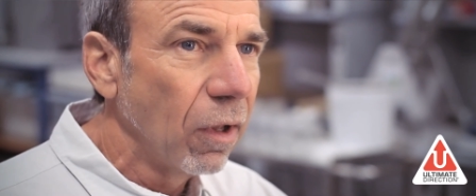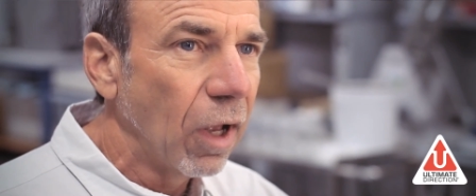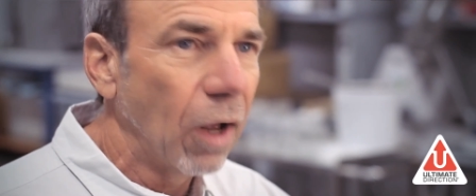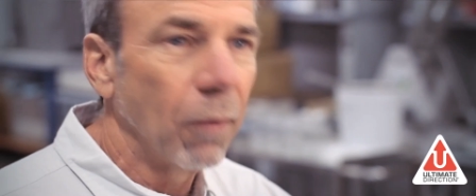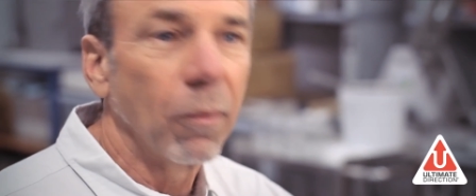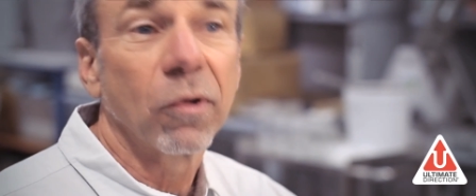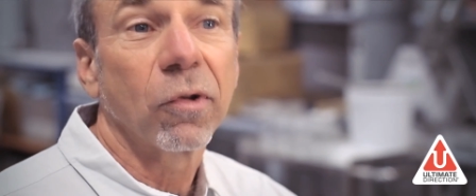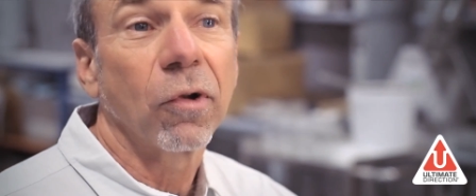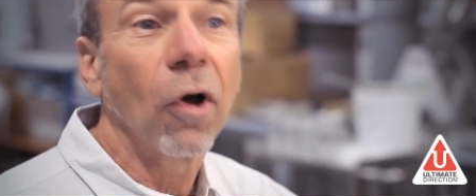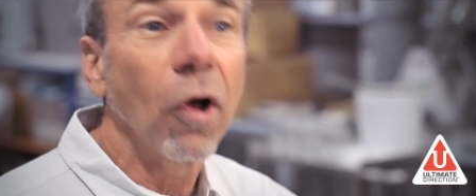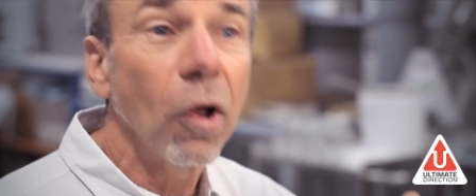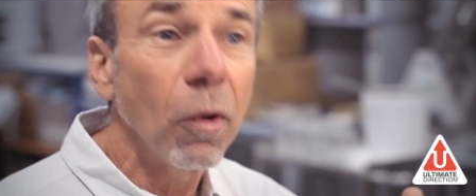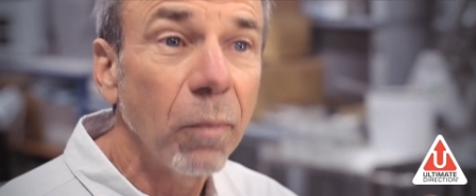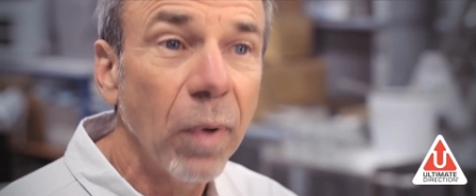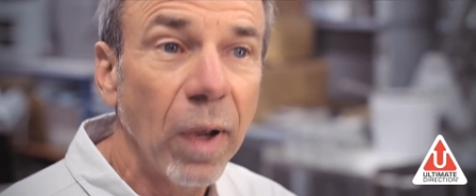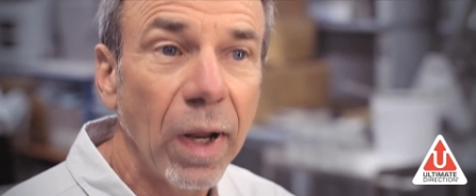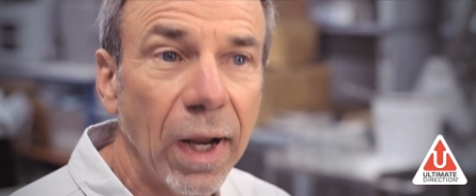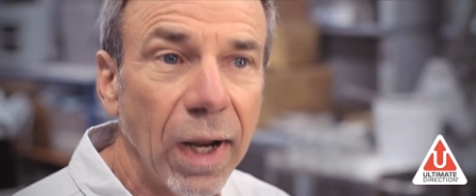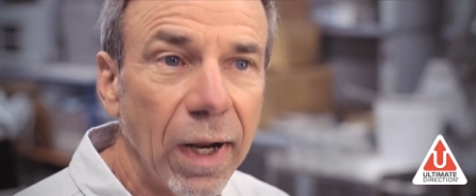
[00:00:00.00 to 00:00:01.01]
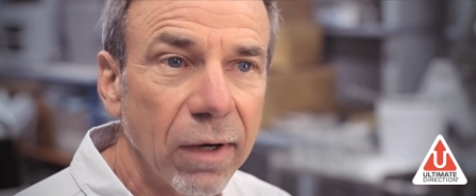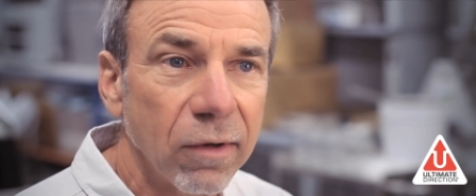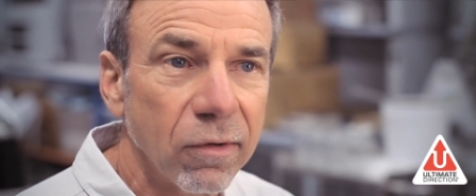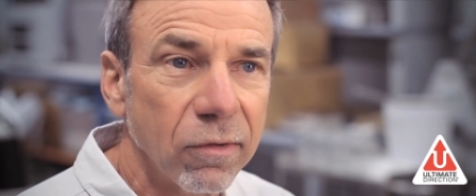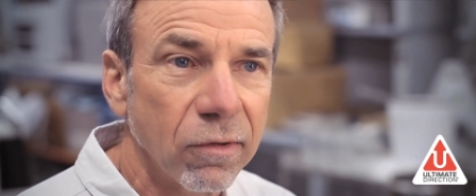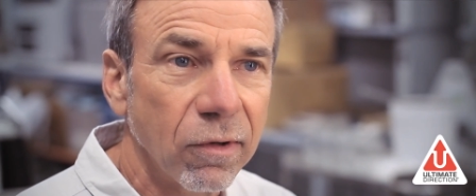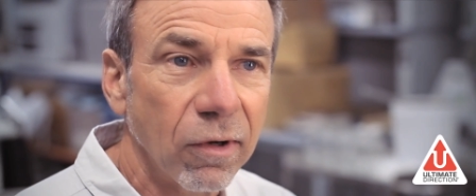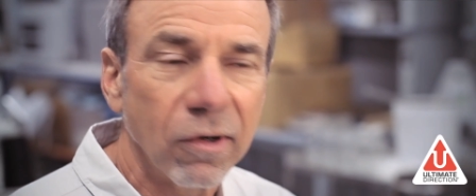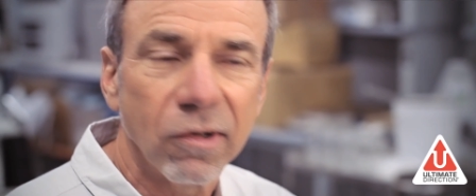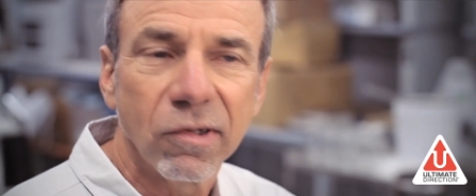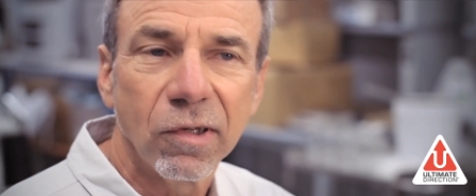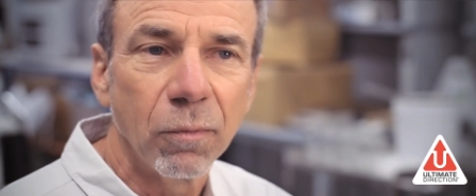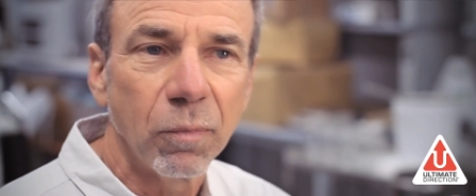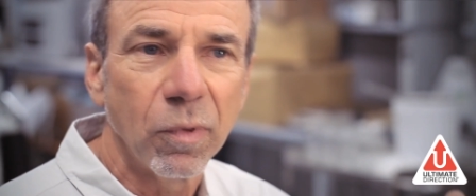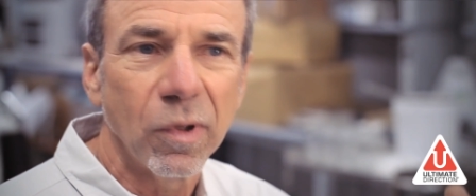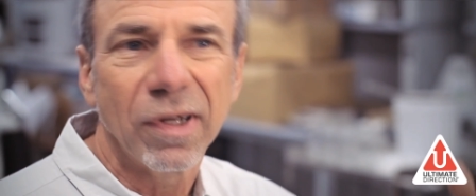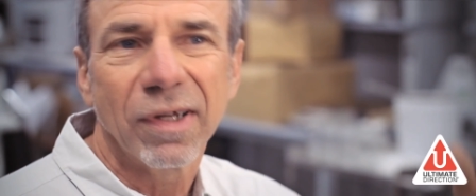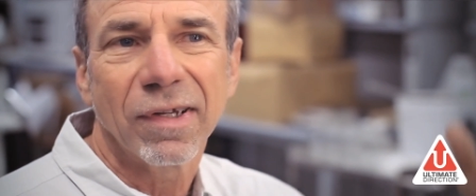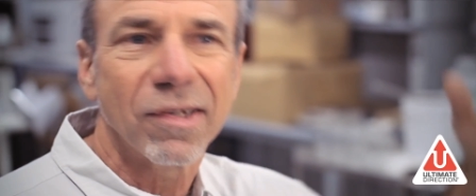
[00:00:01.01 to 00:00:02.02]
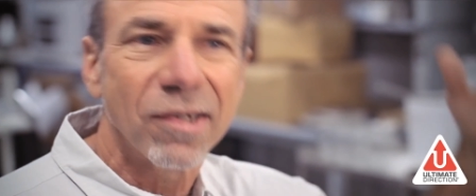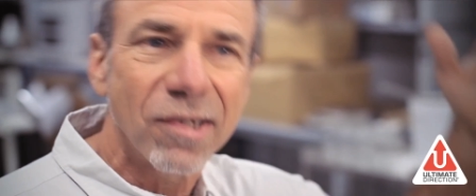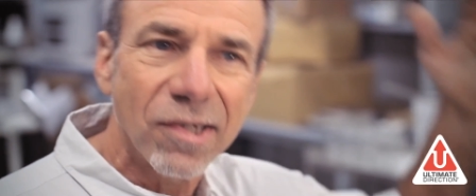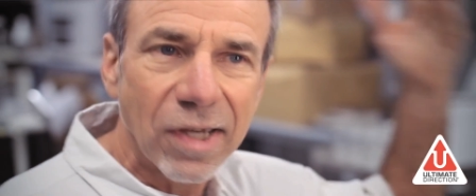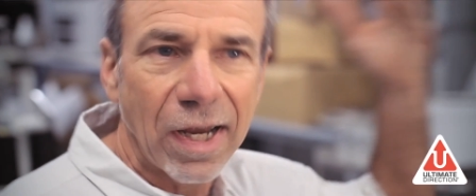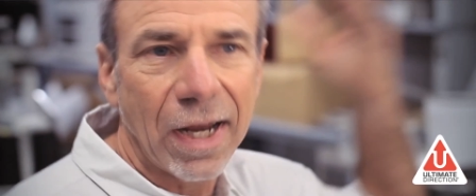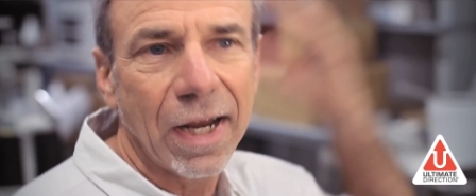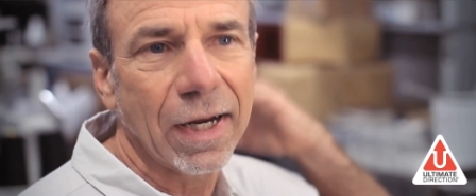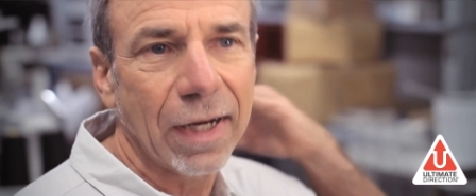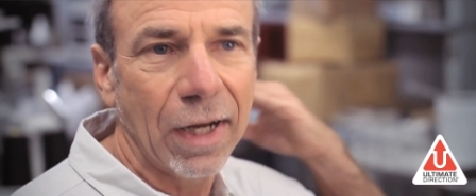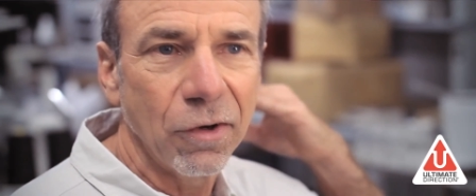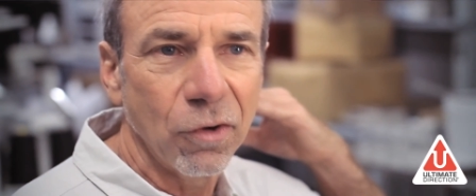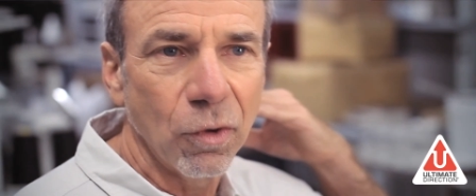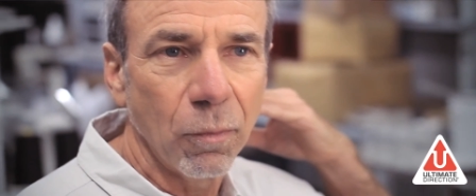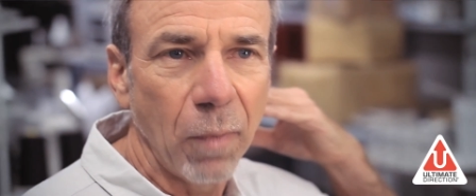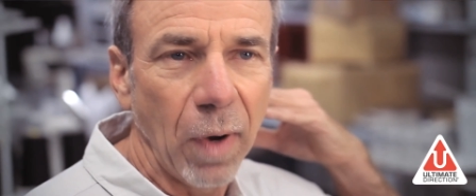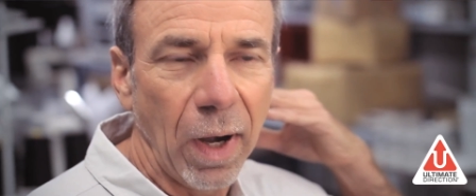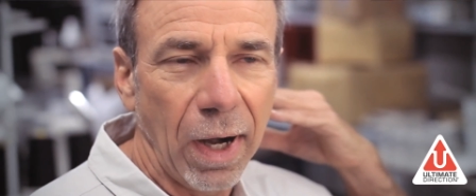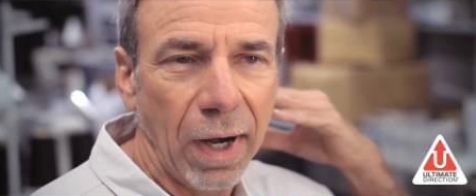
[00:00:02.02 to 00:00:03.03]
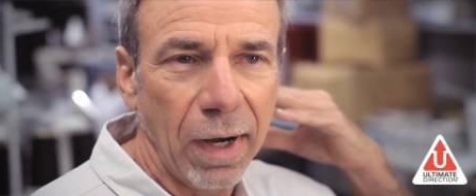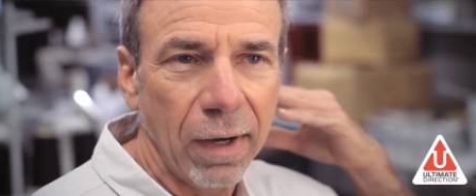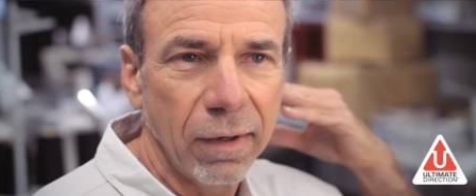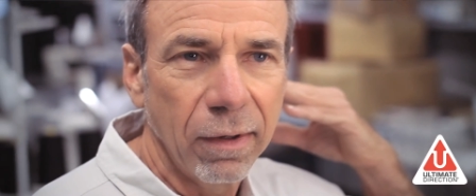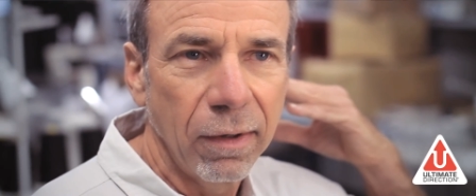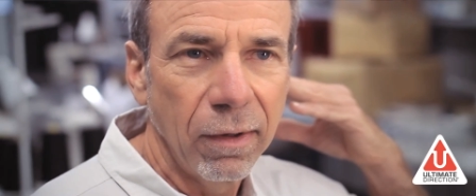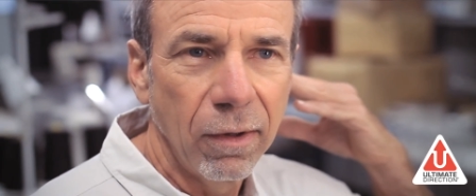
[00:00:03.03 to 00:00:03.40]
almost all packs are simply a sack on your back